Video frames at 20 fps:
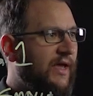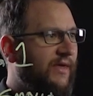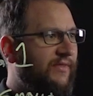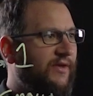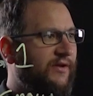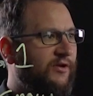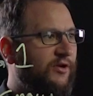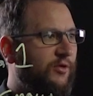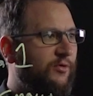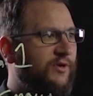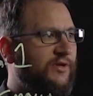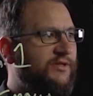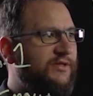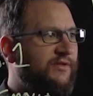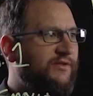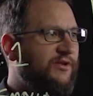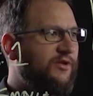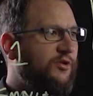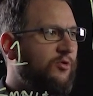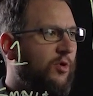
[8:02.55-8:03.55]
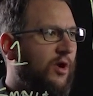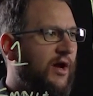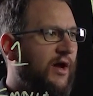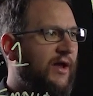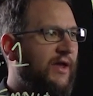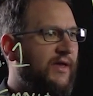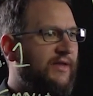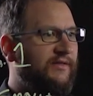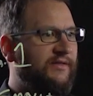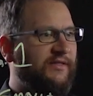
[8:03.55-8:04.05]
and then go into the
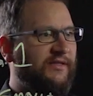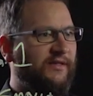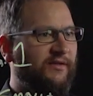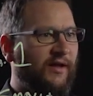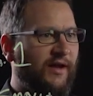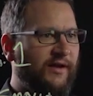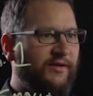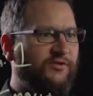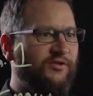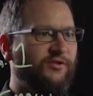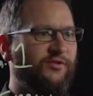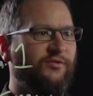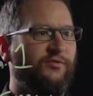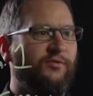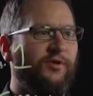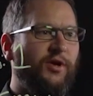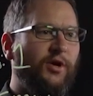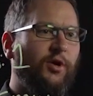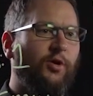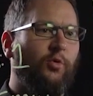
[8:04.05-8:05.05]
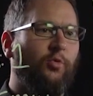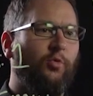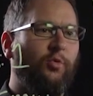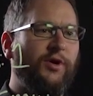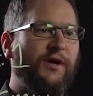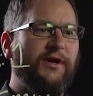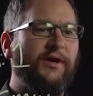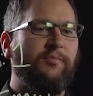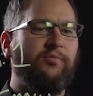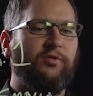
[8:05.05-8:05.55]
UI and select to
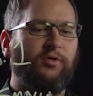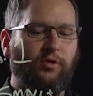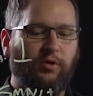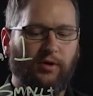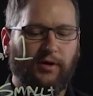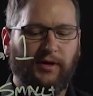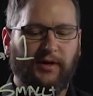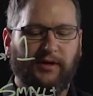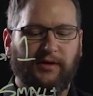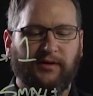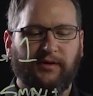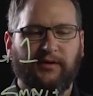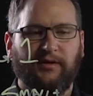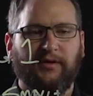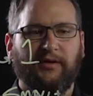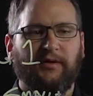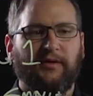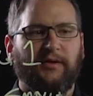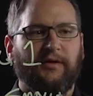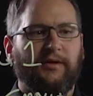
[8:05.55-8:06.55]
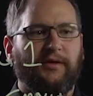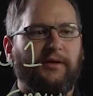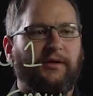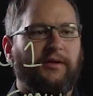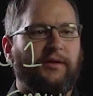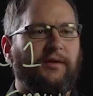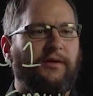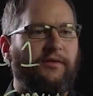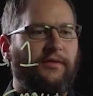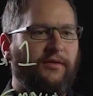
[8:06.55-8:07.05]
redeploy
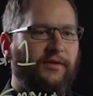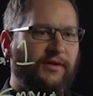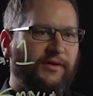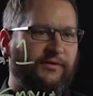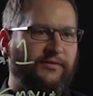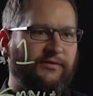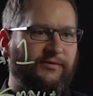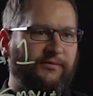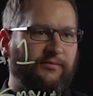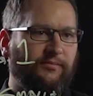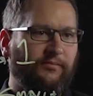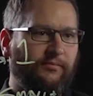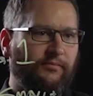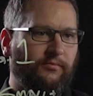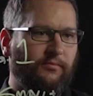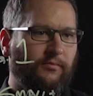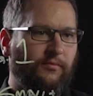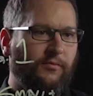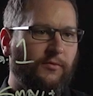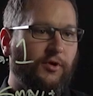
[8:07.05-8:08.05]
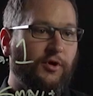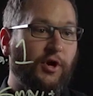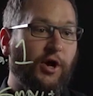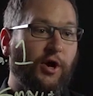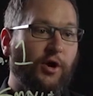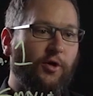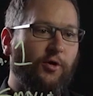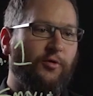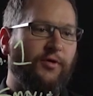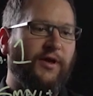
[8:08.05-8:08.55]
this
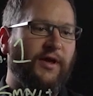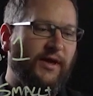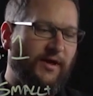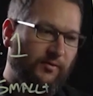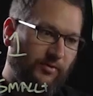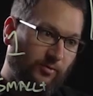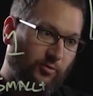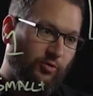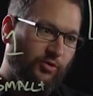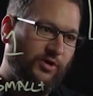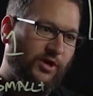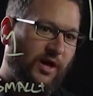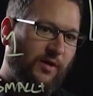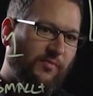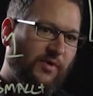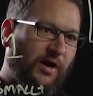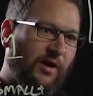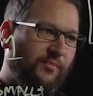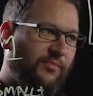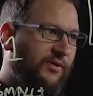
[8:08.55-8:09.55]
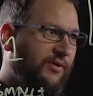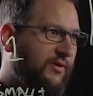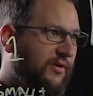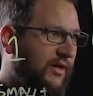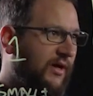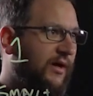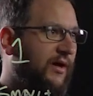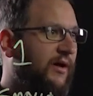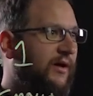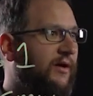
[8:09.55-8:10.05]
node, and it will come up,
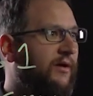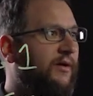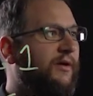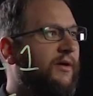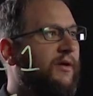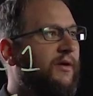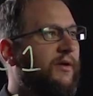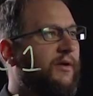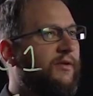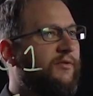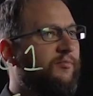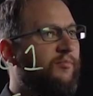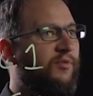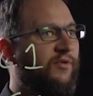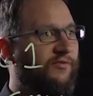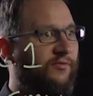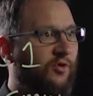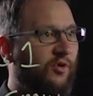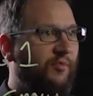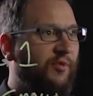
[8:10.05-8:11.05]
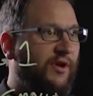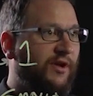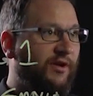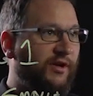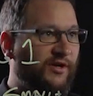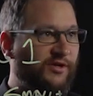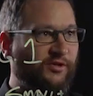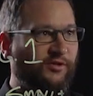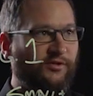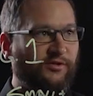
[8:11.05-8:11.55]
uh, perform an
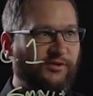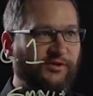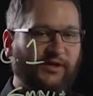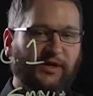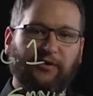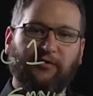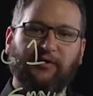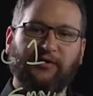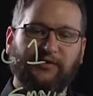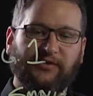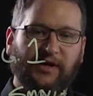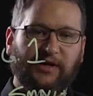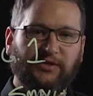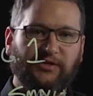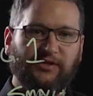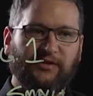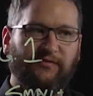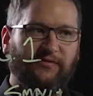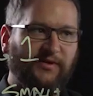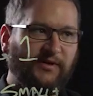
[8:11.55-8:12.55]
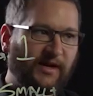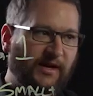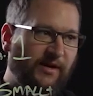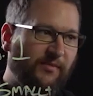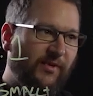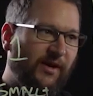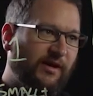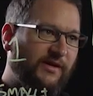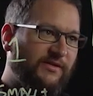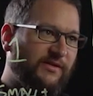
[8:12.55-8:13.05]
initial synchronization of the
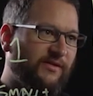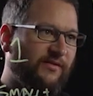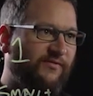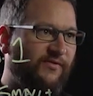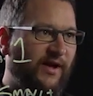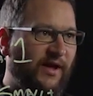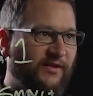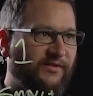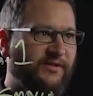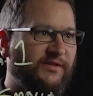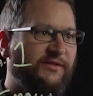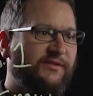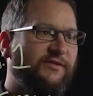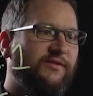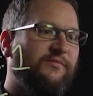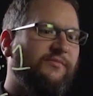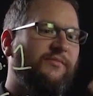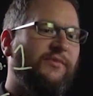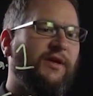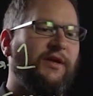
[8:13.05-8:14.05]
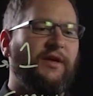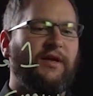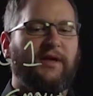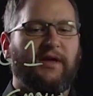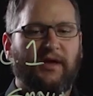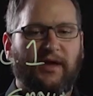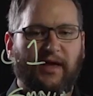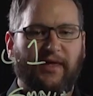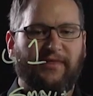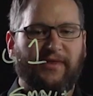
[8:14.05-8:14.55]
database and the file system,
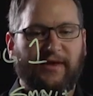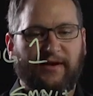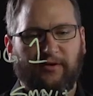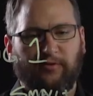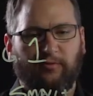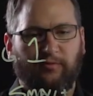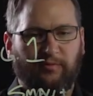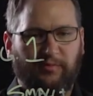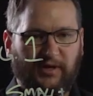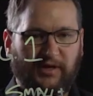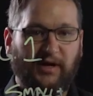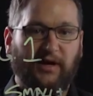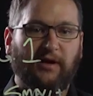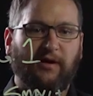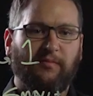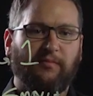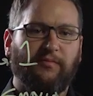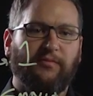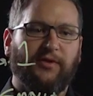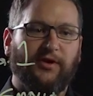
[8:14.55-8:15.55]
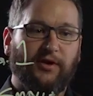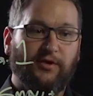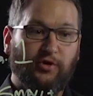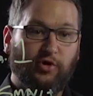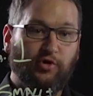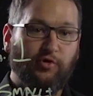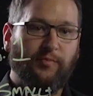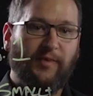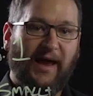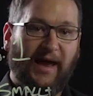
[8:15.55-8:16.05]
and then it will become the
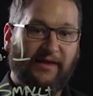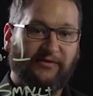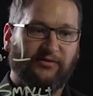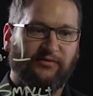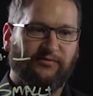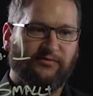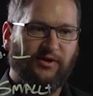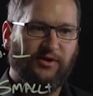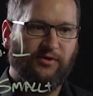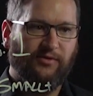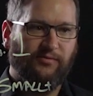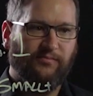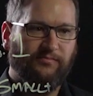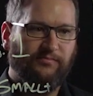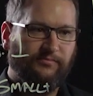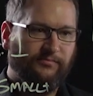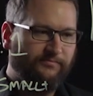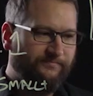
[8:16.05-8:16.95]
new passive node.